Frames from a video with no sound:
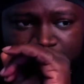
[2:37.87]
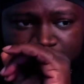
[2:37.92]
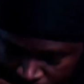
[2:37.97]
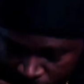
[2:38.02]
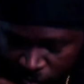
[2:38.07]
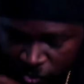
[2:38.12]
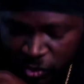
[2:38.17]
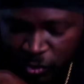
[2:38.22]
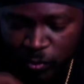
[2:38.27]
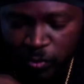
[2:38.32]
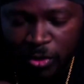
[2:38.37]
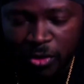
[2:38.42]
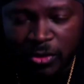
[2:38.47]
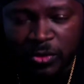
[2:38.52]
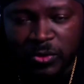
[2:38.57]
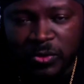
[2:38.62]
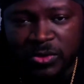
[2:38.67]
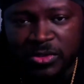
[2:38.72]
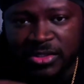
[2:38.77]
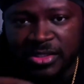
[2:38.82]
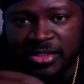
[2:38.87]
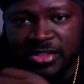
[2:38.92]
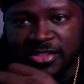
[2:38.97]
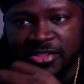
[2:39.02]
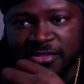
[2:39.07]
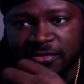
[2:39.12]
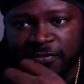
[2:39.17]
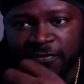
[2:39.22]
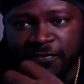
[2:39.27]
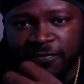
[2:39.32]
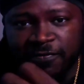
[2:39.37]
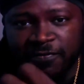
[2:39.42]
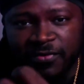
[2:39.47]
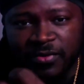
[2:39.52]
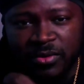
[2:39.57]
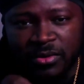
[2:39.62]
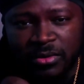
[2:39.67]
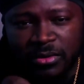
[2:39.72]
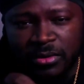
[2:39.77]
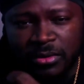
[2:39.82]
The rose is
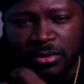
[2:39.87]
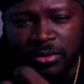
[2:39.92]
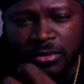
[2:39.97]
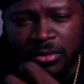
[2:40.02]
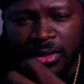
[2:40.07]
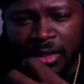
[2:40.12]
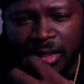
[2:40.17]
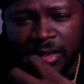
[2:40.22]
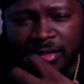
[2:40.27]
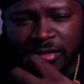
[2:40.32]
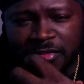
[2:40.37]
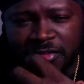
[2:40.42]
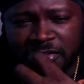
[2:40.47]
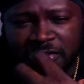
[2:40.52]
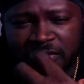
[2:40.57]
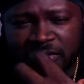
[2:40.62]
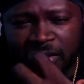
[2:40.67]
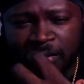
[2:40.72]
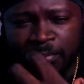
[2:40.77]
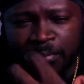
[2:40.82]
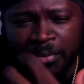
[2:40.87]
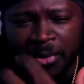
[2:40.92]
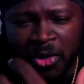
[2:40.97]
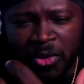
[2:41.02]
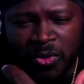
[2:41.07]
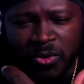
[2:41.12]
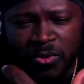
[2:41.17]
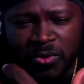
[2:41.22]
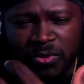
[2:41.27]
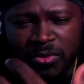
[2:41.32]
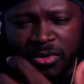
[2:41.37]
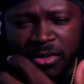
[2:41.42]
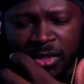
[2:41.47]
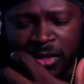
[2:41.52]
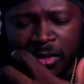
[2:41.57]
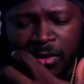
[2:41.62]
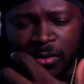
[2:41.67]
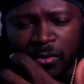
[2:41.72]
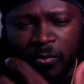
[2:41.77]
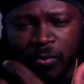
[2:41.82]
full and just a bold
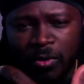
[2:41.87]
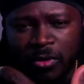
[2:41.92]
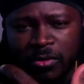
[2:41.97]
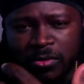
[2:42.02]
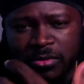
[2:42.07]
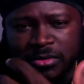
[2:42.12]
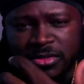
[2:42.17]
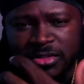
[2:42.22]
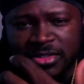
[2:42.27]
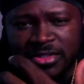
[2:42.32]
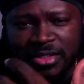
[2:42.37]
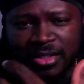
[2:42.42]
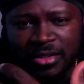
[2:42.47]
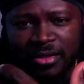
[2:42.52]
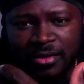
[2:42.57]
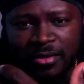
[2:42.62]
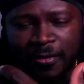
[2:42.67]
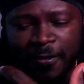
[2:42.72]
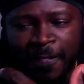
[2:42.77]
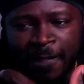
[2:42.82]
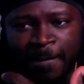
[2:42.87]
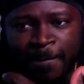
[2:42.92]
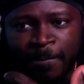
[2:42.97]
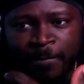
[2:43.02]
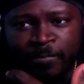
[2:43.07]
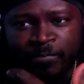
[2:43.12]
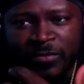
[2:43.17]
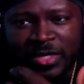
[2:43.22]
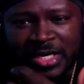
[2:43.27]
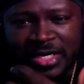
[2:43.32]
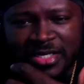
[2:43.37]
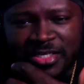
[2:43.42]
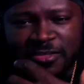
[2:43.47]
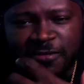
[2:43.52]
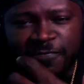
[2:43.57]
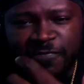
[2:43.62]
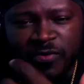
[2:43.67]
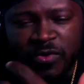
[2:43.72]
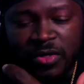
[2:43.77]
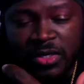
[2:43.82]
rose scent, and as
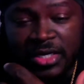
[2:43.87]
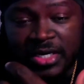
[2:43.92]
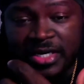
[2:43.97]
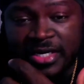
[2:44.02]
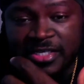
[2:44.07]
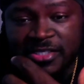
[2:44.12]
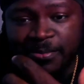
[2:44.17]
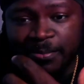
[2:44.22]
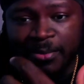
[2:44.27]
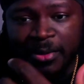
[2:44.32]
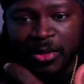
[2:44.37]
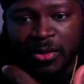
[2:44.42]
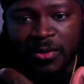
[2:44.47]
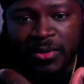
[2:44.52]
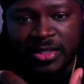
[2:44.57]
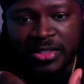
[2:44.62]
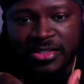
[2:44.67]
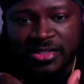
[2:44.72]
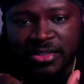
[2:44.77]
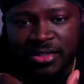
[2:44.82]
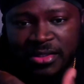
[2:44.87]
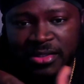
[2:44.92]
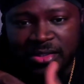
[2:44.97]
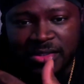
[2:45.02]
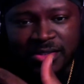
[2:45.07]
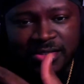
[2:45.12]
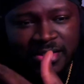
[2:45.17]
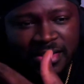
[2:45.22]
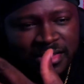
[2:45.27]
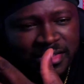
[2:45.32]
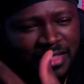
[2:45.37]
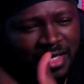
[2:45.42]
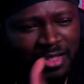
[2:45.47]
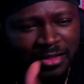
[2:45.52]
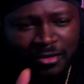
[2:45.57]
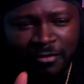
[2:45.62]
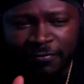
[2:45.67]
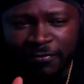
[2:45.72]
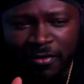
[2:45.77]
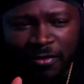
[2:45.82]
full and as bold as it is, it's not
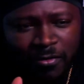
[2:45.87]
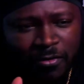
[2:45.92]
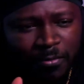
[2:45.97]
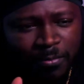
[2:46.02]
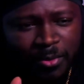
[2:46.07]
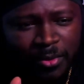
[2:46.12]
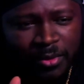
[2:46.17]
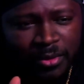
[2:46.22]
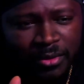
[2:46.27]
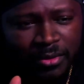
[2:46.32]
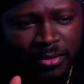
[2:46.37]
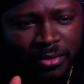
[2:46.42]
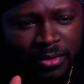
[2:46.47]
the focal point.